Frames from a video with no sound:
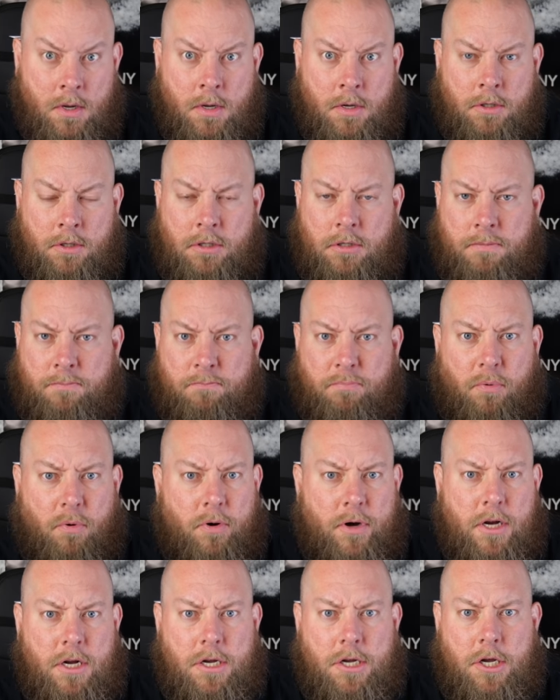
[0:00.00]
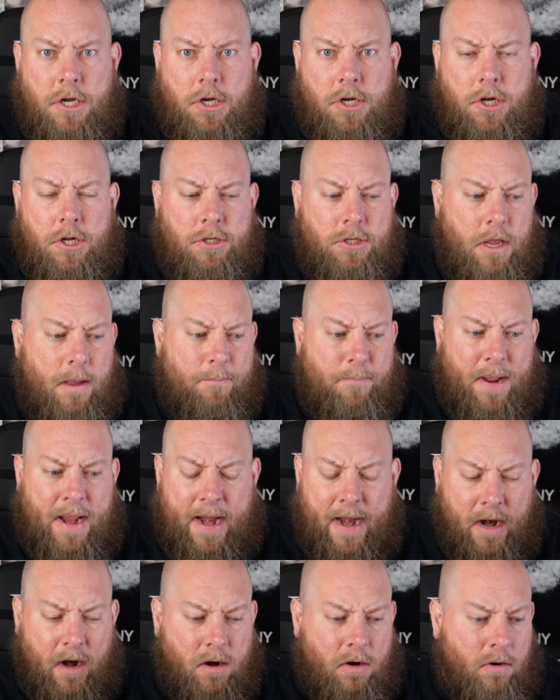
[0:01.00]
sporting goods,
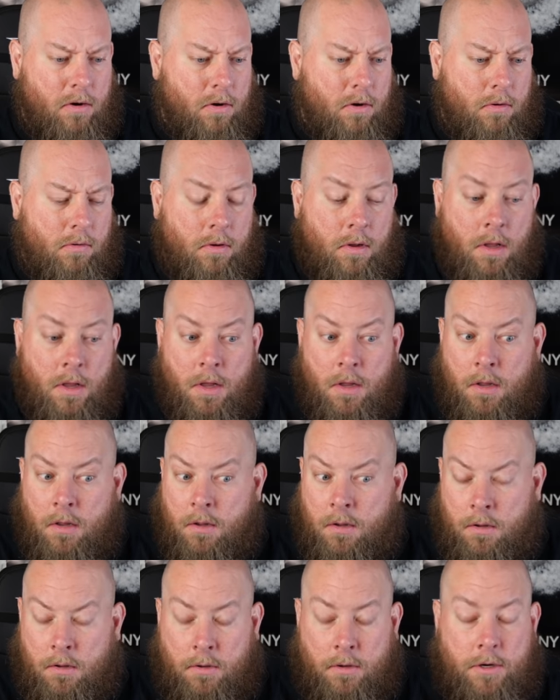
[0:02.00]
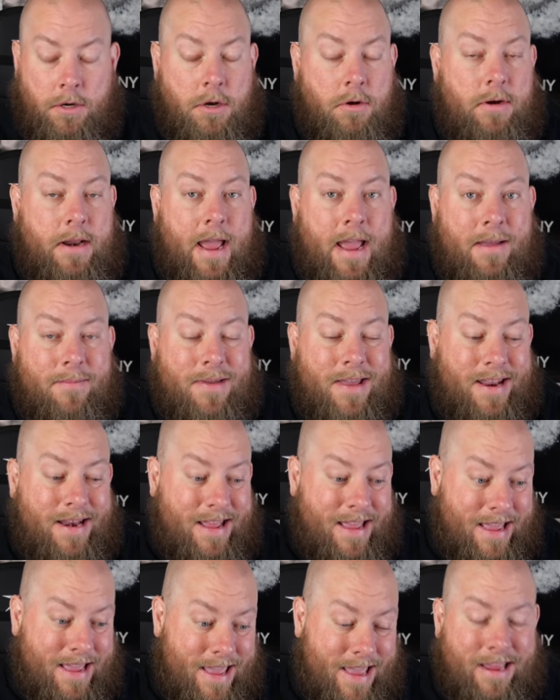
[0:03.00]
apparel, you name it,
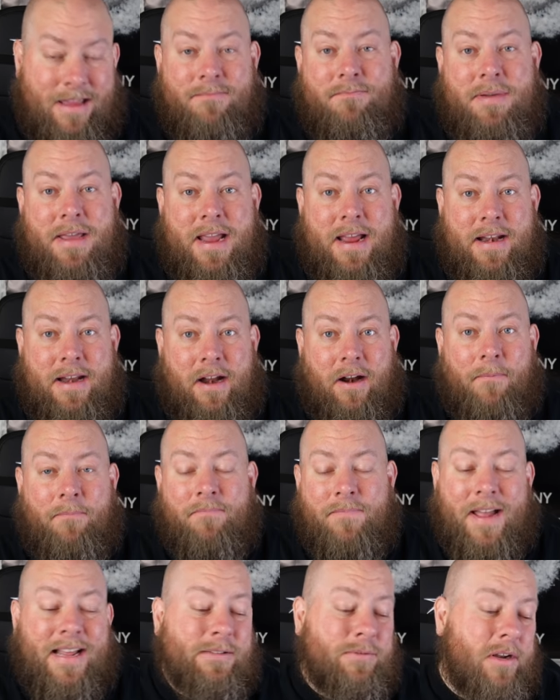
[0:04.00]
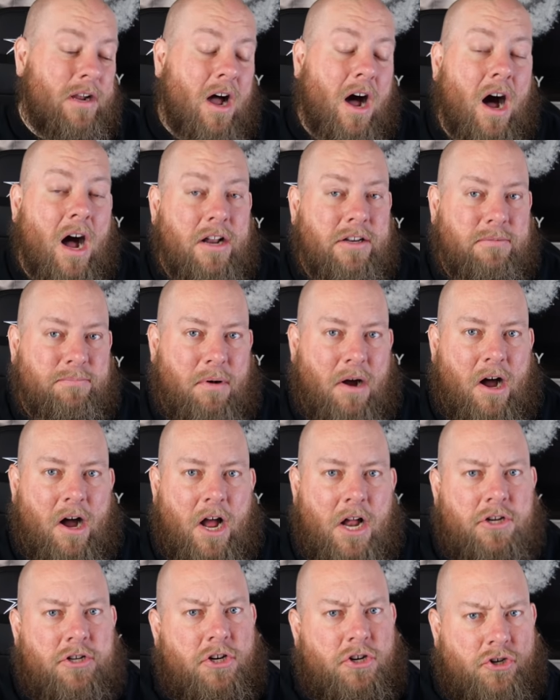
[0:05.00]
it can be in here. That's like a
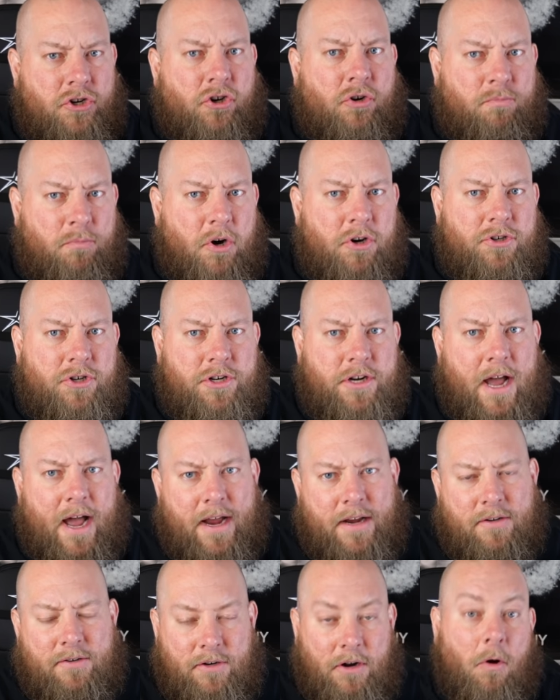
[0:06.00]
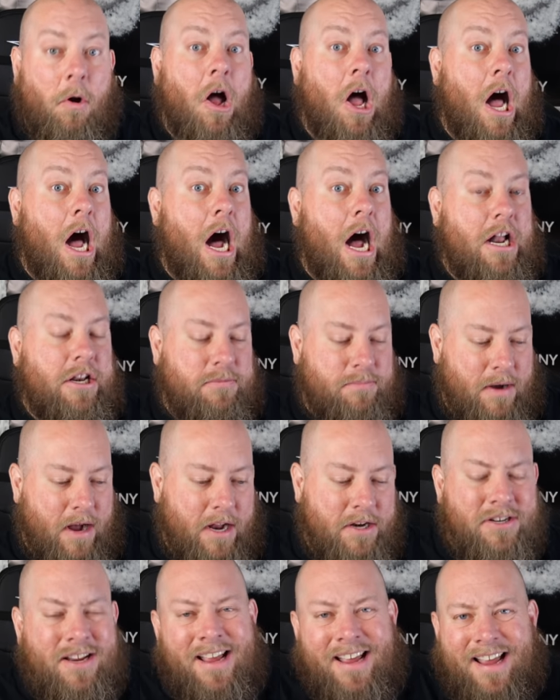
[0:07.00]
hodgepodge, general merchandise, you know,
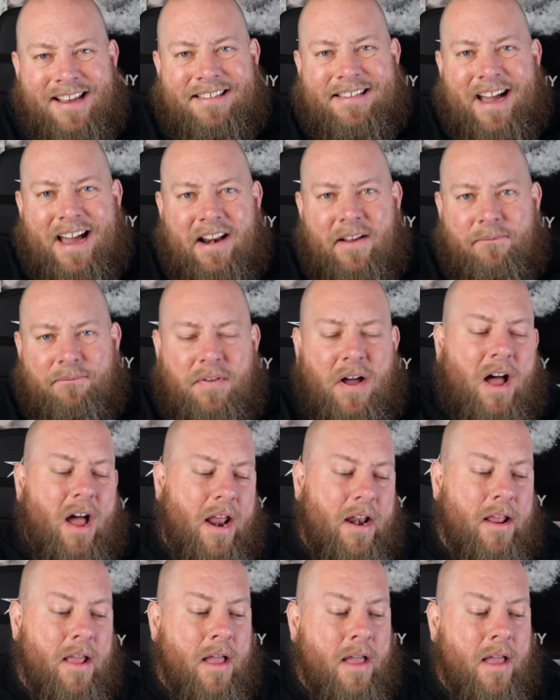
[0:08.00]
hodgepodge. It's kind of fun